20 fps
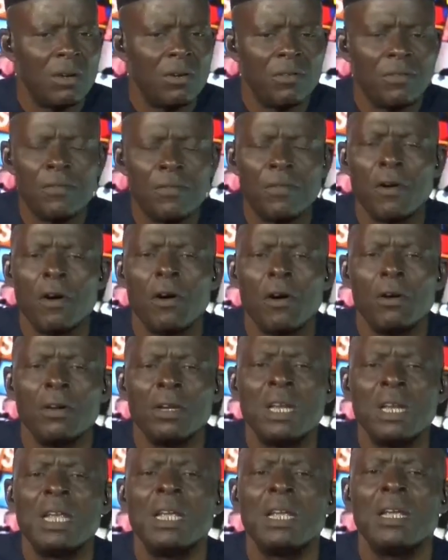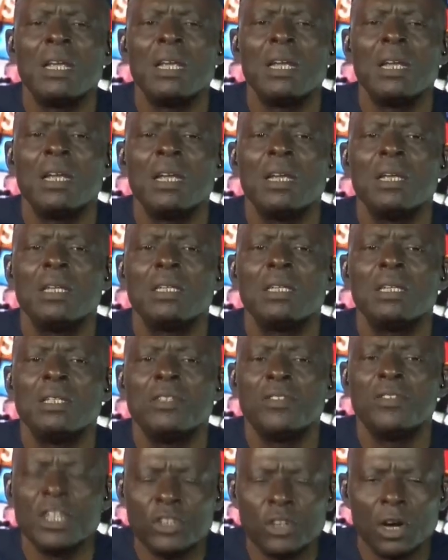for the
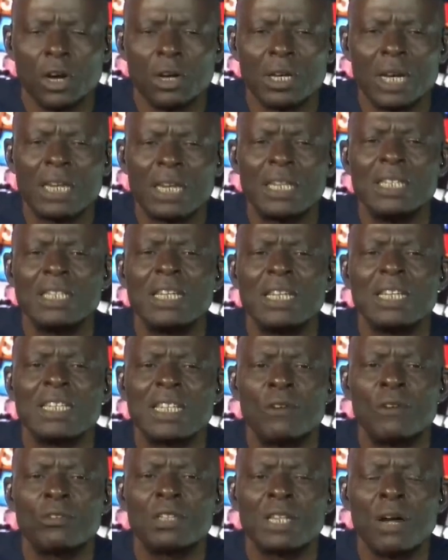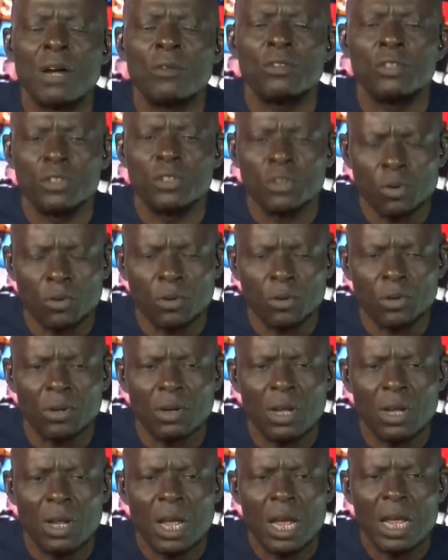region, that is the South-South zone.
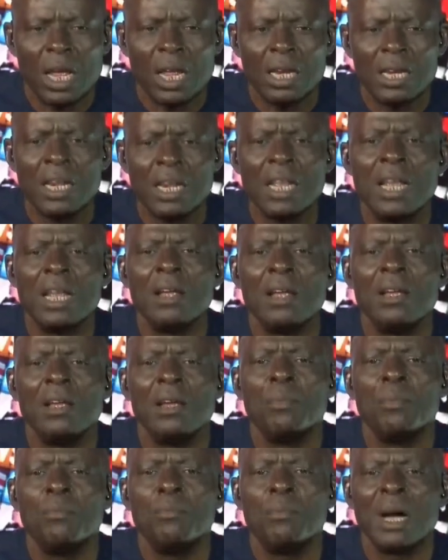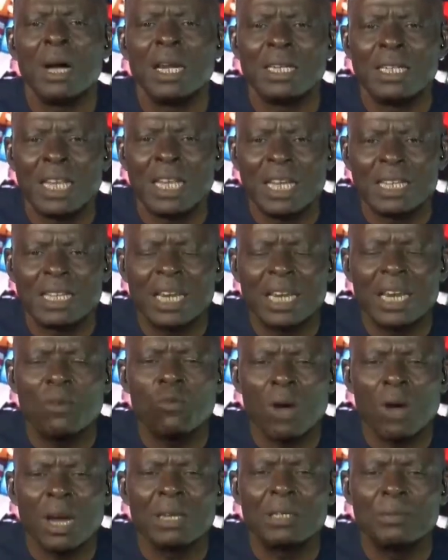The mandatory
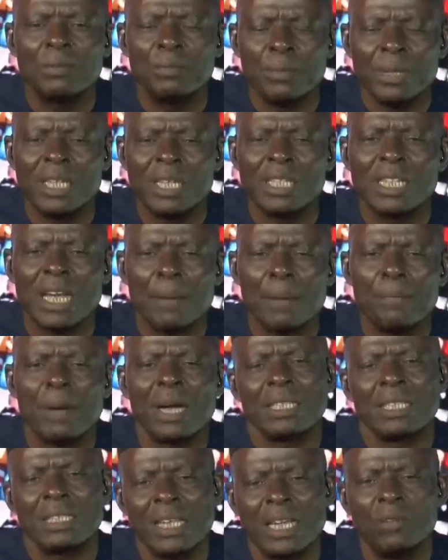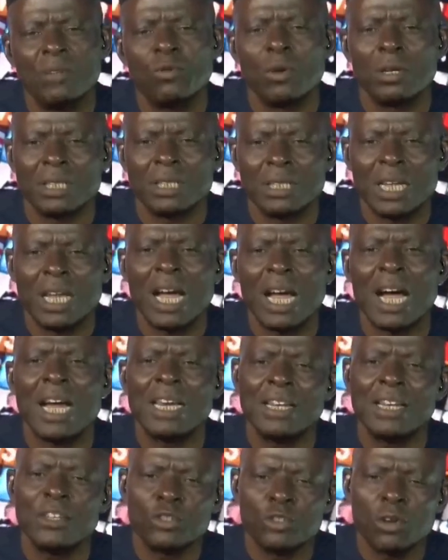one minister per state was there, and
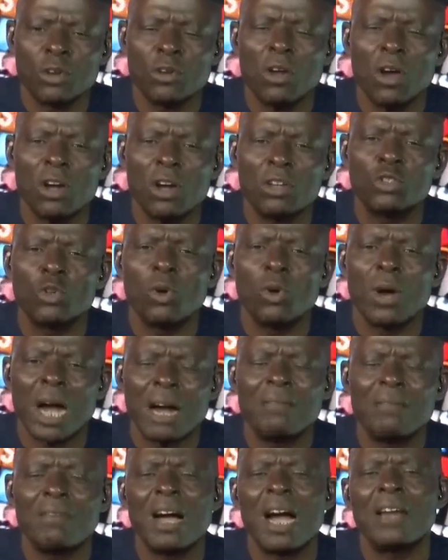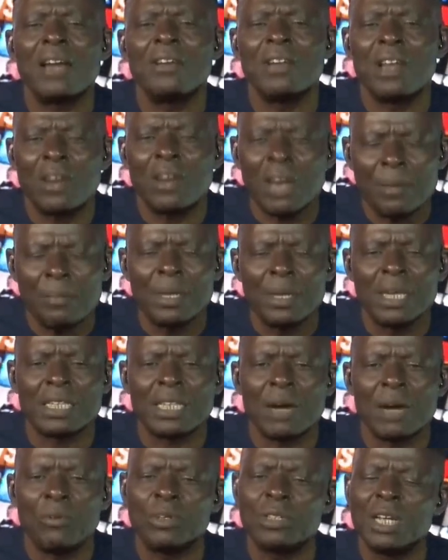the zone ought to have another
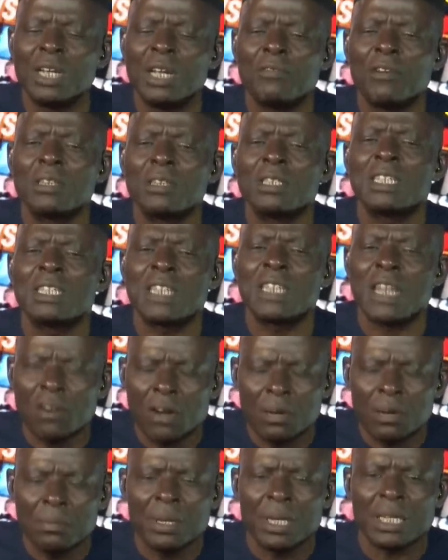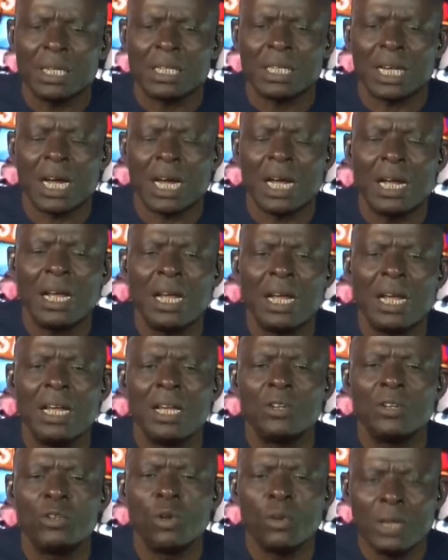minister, which gave us the second minister.
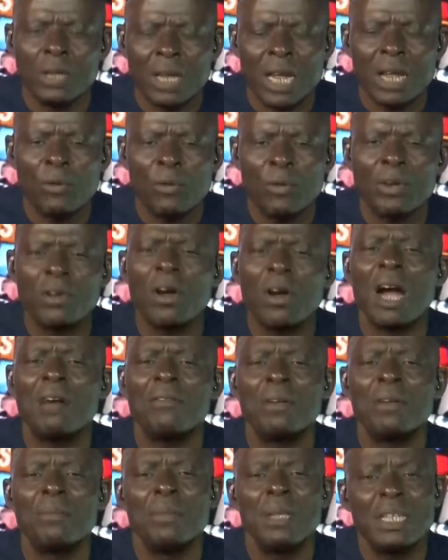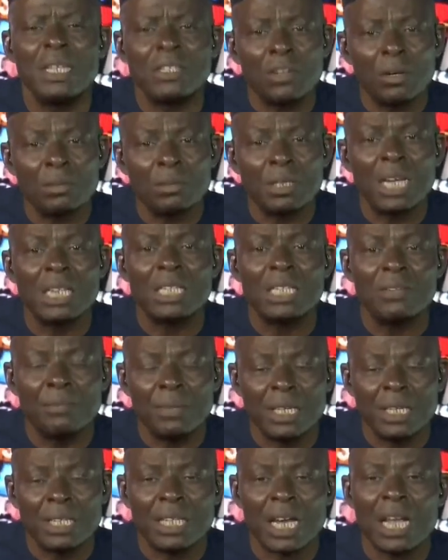Today, we don't have a substantive
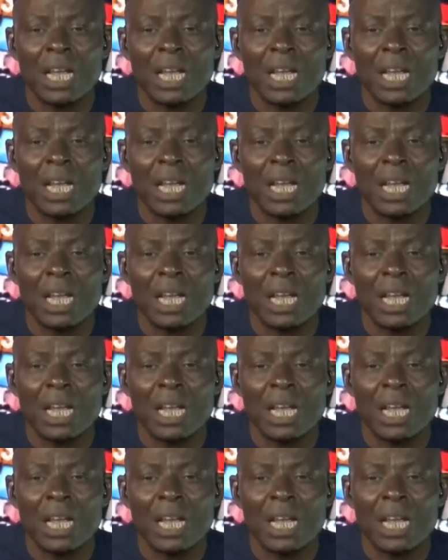minister,